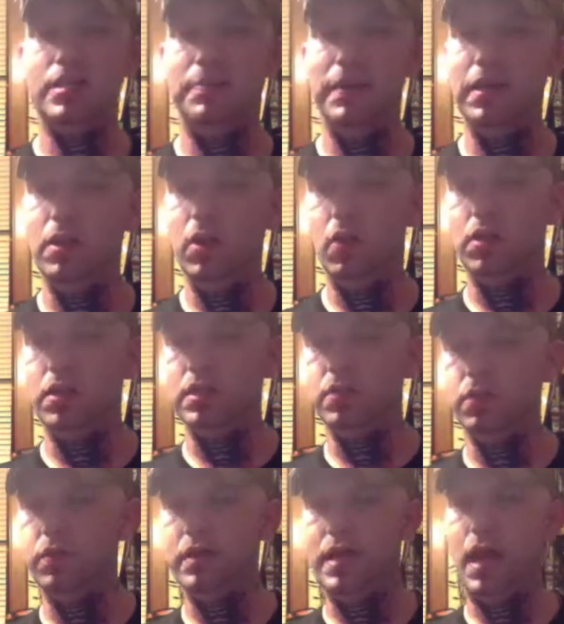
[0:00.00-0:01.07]
of speed
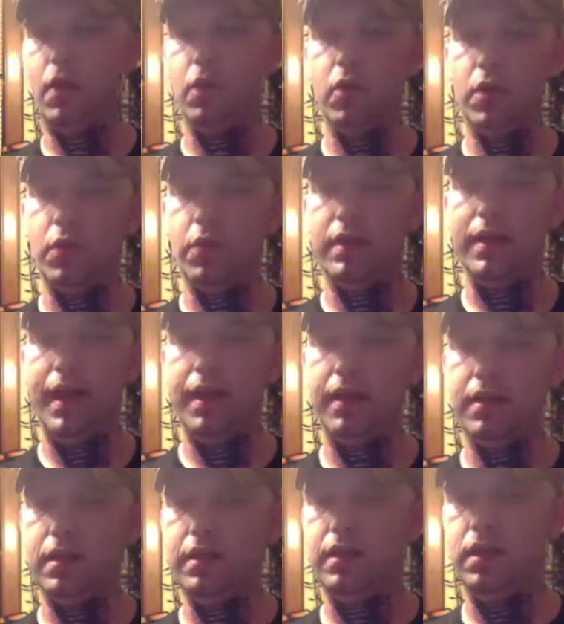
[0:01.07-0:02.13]
loaders would not work with that
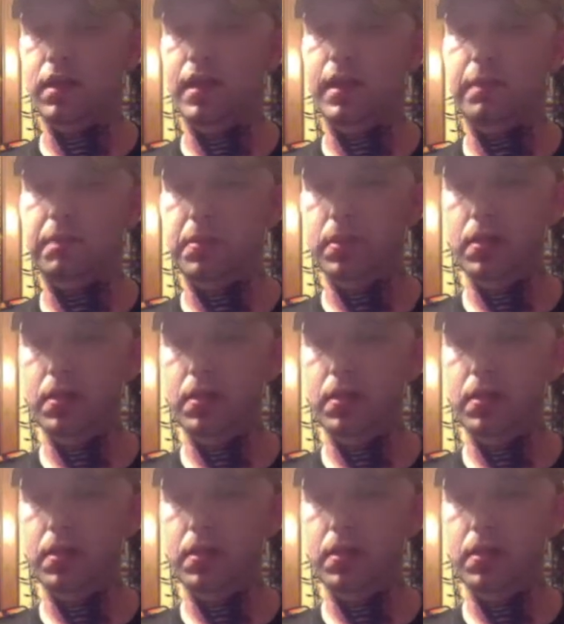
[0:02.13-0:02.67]
clip